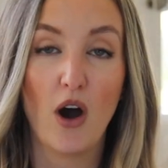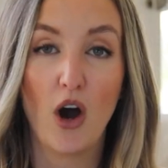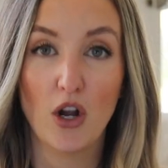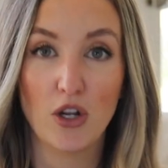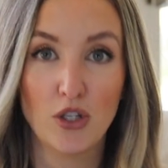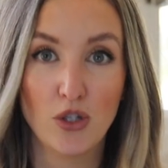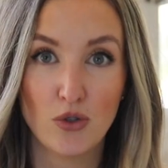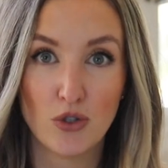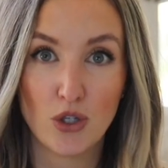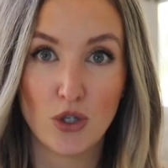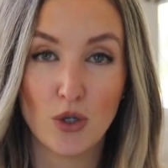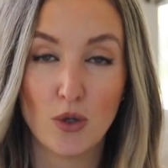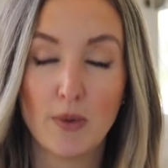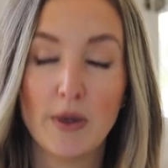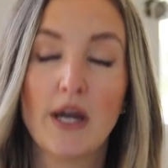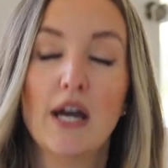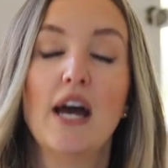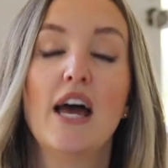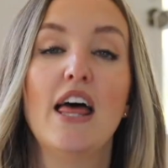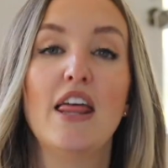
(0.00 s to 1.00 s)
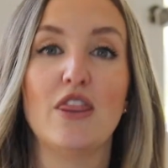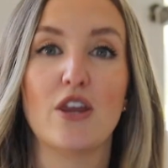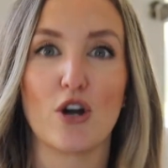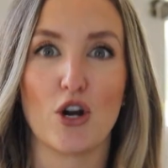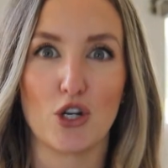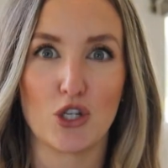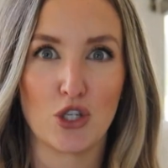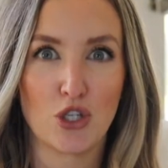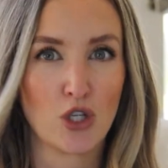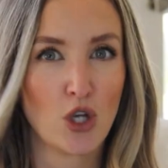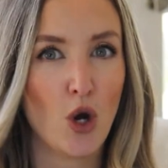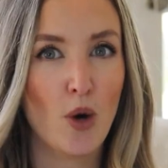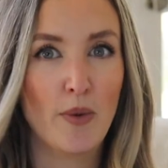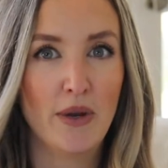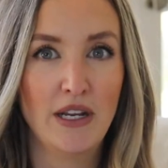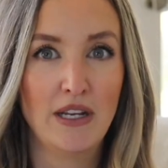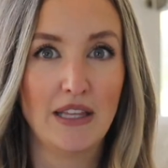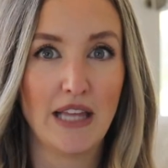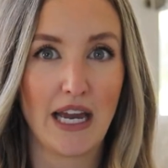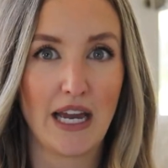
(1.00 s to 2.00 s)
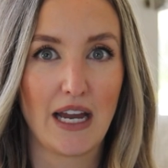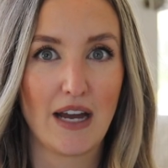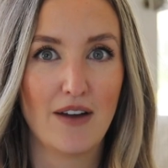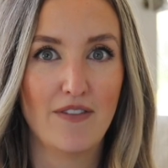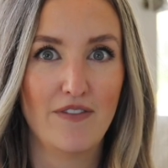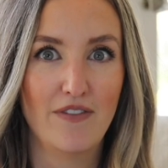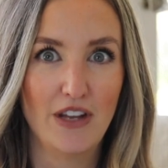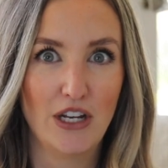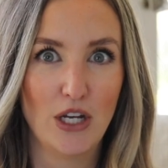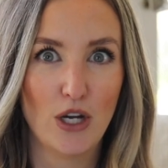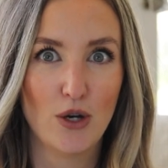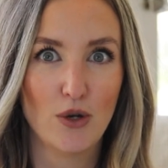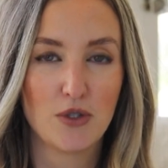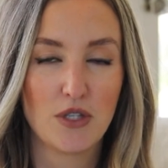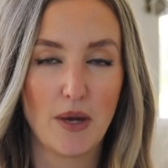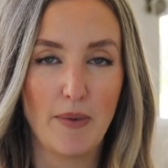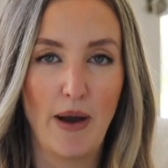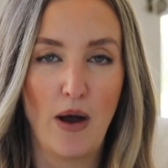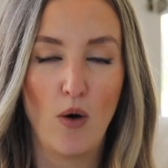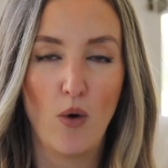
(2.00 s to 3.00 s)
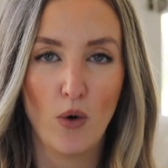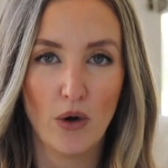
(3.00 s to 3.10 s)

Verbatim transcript: On YouTube, there are so many like videos about